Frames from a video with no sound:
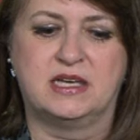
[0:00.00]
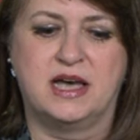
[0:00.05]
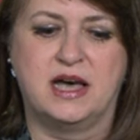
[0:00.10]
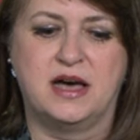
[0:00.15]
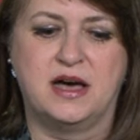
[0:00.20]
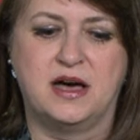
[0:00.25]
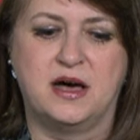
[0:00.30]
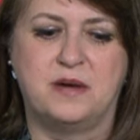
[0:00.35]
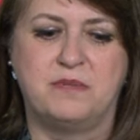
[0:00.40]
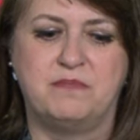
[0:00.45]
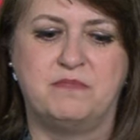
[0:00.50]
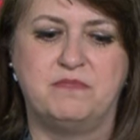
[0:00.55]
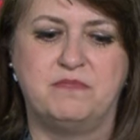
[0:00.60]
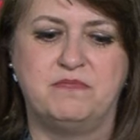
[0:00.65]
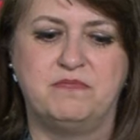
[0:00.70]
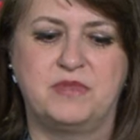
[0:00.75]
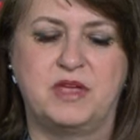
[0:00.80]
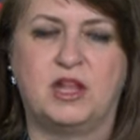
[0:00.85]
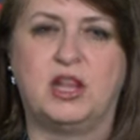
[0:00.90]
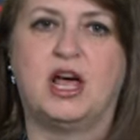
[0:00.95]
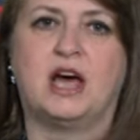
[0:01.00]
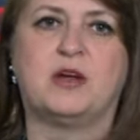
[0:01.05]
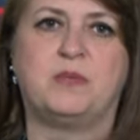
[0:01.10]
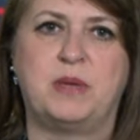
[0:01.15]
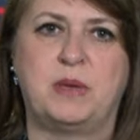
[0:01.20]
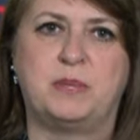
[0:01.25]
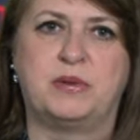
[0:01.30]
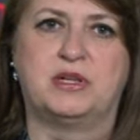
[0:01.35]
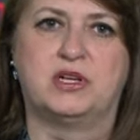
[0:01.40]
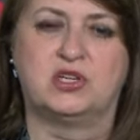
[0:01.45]
um, a lot of
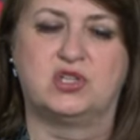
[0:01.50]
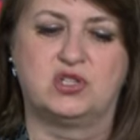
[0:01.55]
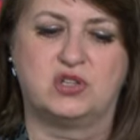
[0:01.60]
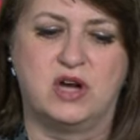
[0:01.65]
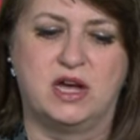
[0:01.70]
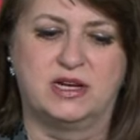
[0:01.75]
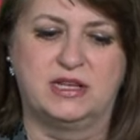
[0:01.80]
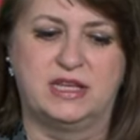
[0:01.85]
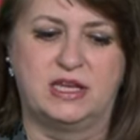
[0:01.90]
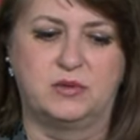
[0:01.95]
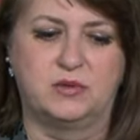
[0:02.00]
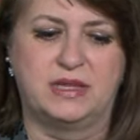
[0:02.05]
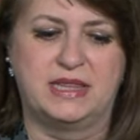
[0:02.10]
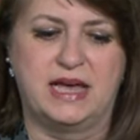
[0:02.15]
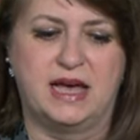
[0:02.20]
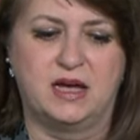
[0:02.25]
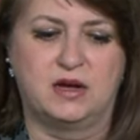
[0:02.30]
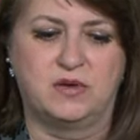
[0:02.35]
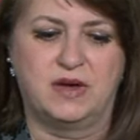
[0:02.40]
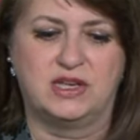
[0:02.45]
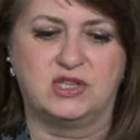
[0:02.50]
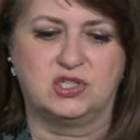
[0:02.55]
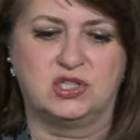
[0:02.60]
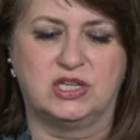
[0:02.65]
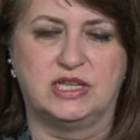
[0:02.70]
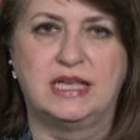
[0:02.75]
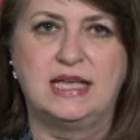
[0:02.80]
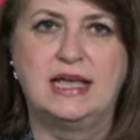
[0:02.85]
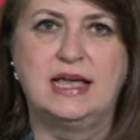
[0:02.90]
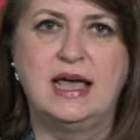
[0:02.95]
people are struggling with that
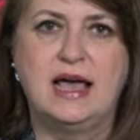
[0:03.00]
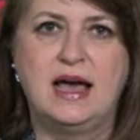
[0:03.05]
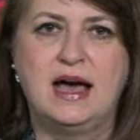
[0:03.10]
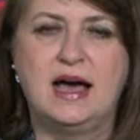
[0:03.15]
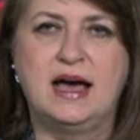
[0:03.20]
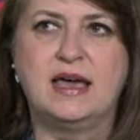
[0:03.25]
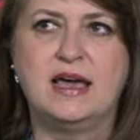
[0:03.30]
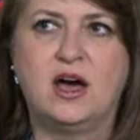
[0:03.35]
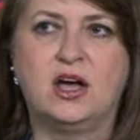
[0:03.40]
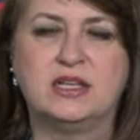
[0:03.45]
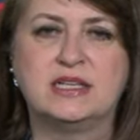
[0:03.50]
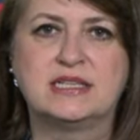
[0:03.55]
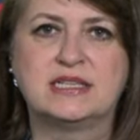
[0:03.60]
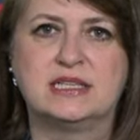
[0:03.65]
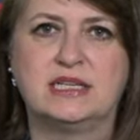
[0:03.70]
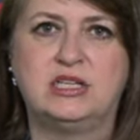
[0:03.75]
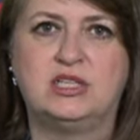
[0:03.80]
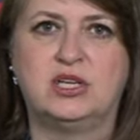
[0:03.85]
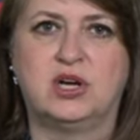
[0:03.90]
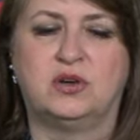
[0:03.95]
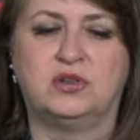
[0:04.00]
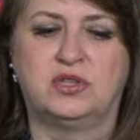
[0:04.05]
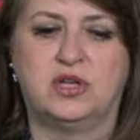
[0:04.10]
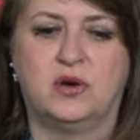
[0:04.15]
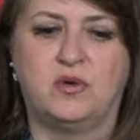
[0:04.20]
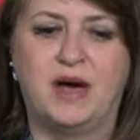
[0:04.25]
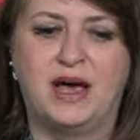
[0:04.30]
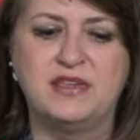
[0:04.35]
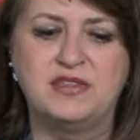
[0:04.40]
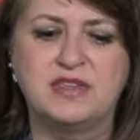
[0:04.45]
question. I honestly don't
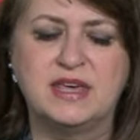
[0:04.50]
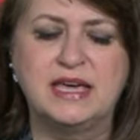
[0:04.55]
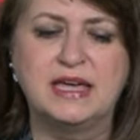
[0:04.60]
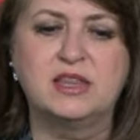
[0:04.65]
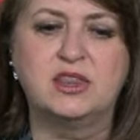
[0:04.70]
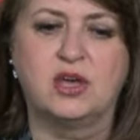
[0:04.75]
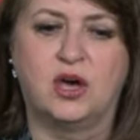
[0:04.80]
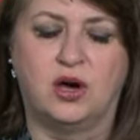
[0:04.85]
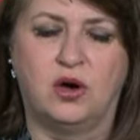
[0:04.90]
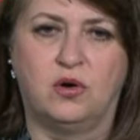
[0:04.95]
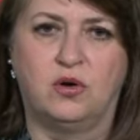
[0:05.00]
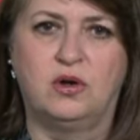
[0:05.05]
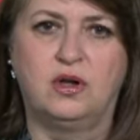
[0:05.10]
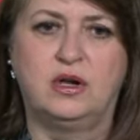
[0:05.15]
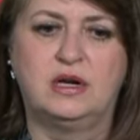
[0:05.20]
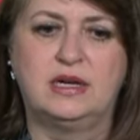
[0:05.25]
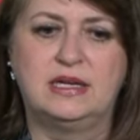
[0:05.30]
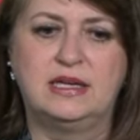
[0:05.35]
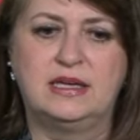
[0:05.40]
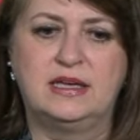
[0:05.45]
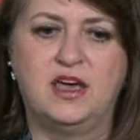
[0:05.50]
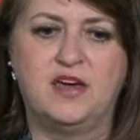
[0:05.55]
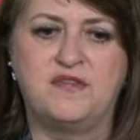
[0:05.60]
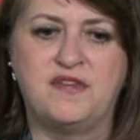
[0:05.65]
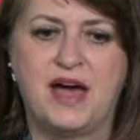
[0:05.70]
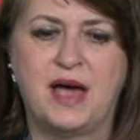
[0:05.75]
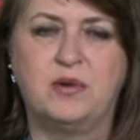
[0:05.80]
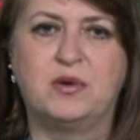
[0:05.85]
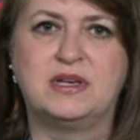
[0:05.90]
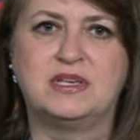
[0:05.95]
know. I think, though, if
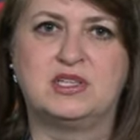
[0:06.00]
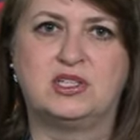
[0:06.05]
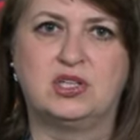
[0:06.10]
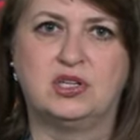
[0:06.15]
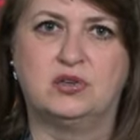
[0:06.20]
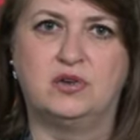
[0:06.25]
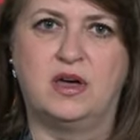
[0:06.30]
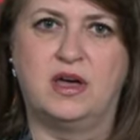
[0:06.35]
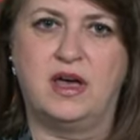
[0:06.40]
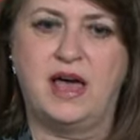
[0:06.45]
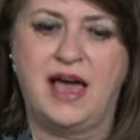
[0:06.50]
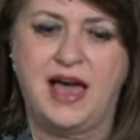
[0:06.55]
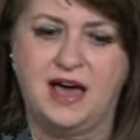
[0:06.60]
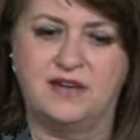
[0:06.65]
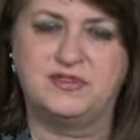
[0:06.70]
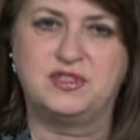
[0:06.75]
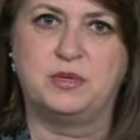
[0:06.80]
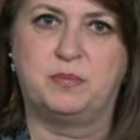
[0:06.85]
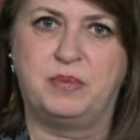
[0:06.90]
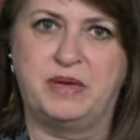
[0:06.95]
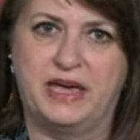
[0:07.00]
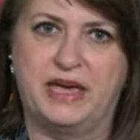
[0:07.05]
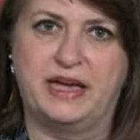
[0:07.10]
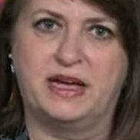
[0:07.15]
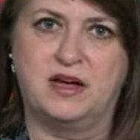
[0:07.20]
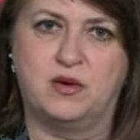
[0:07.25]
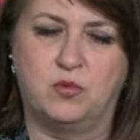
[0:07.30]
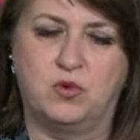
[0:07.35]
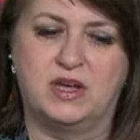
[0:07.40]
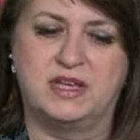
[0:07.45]
I was to have to
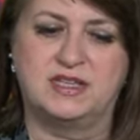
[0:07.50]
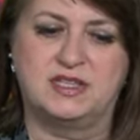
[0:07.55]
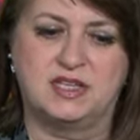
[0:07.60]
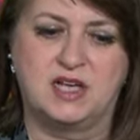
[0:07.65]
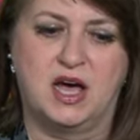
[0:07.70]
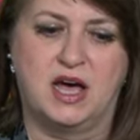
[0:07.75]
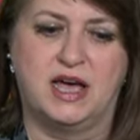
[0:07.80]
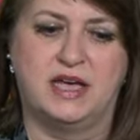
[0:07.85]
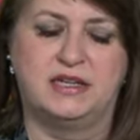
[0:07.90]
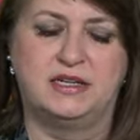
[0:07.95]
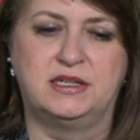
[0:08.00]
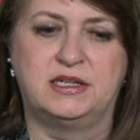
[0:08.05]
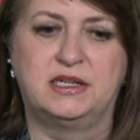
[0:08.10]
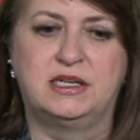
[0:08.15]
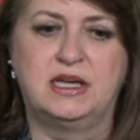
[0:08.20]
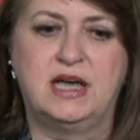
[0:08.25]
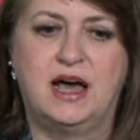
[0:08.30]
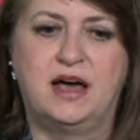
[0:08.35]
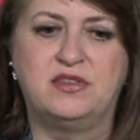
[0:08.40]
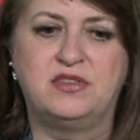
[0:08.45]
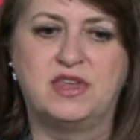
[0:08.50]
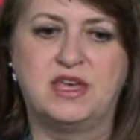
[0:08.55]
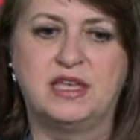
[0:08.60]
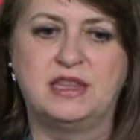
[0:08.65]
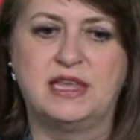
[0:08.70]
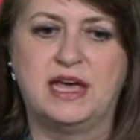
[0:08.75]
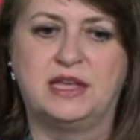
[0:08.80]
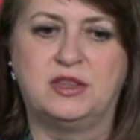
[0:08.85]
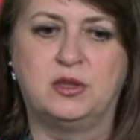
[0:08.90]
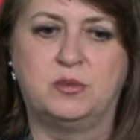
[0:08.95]
pick West Side, I
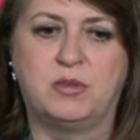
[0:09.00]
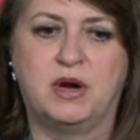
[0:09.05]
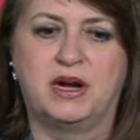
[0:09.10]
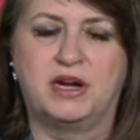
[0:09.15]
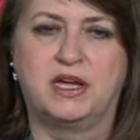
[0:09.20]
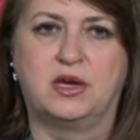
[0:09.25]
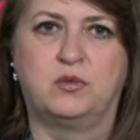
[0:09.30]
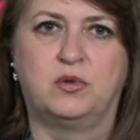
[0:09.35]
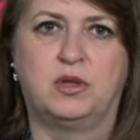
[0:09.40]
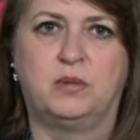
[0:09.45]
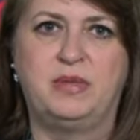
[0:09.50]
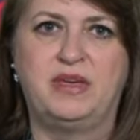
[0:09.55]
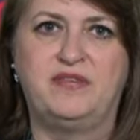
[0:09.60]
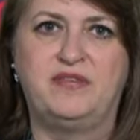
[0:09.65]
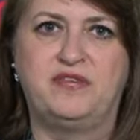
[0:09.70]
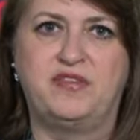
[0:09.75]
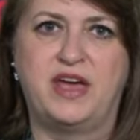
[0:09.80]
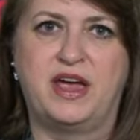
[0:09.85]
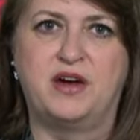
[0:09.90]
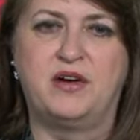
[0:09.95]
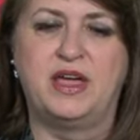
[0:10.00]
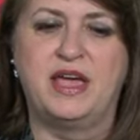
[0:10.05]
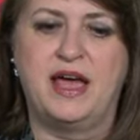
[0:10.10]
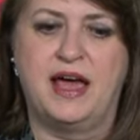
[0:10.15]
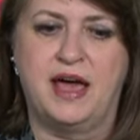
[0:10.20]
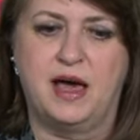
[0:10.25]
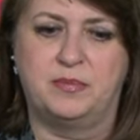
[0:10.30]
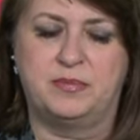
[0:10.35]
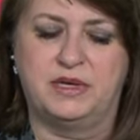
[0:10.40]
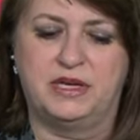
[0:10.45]
think that the market will be very
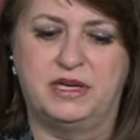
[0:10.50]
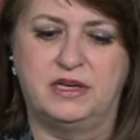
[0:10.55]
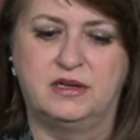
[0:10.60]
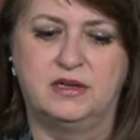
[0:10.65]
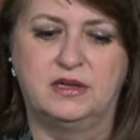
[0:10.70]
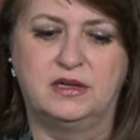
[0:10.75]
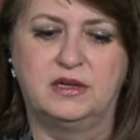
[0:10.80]
happy